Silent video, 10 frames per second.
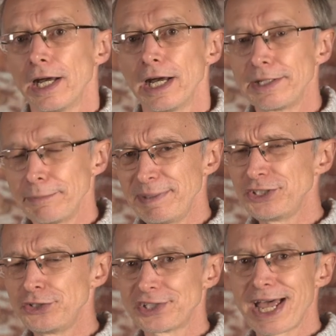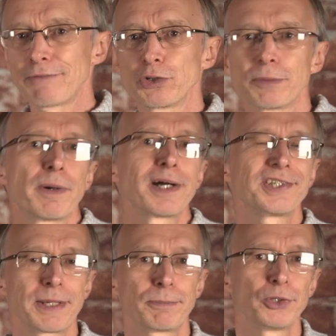And it means you just haven't got to buy
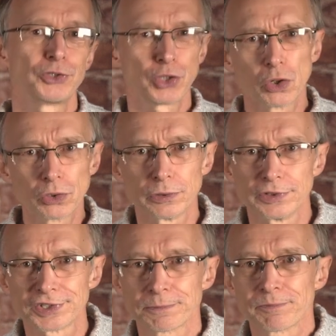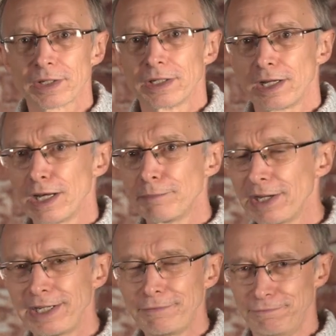separate dongles.
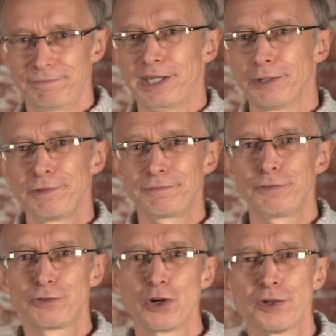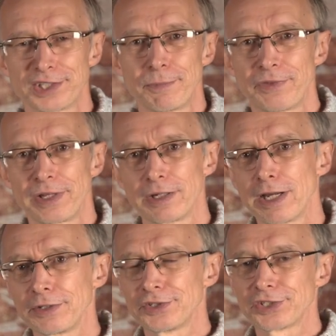And if you've got something
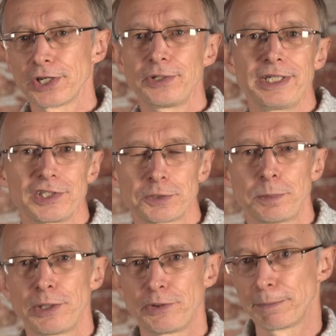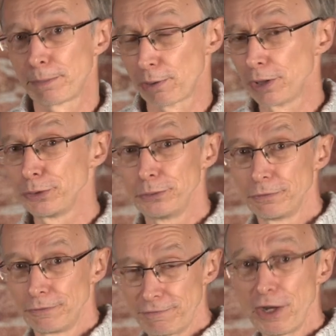like the Sony Xperia Pro
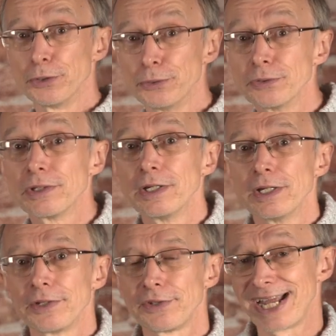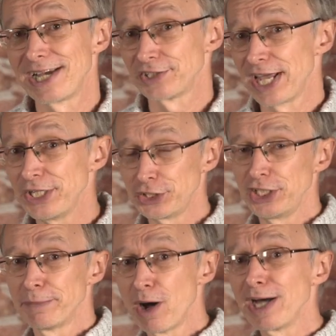phone, that has an
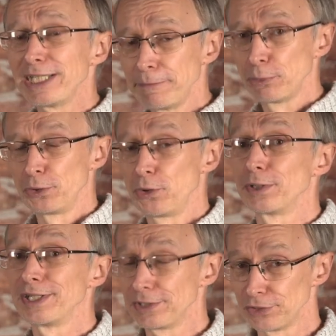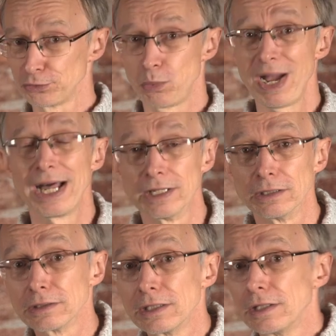HDMI input on it as
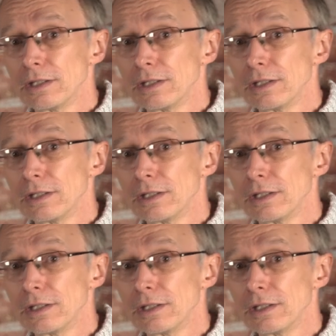well,